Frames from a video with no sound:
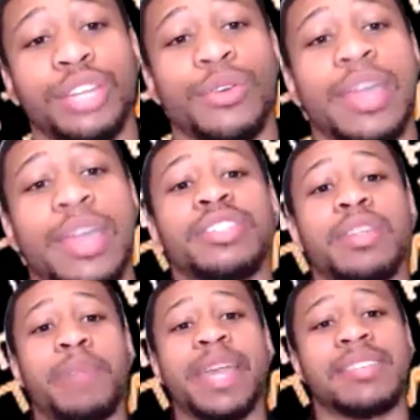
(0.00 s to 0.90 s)
Okay, here's the
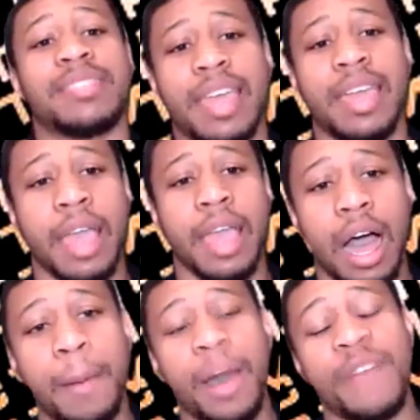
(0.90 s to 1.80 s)
biggest thing
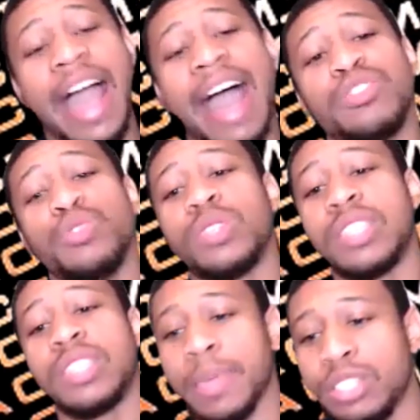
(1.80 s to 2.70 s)
of how you
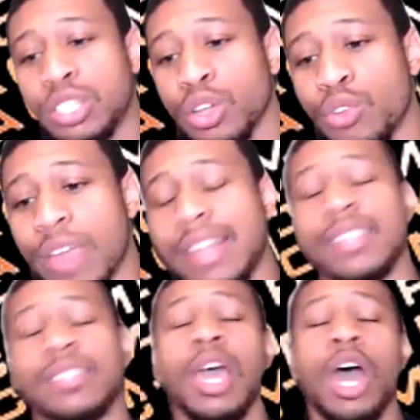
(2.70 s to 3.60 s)
step into your greatness.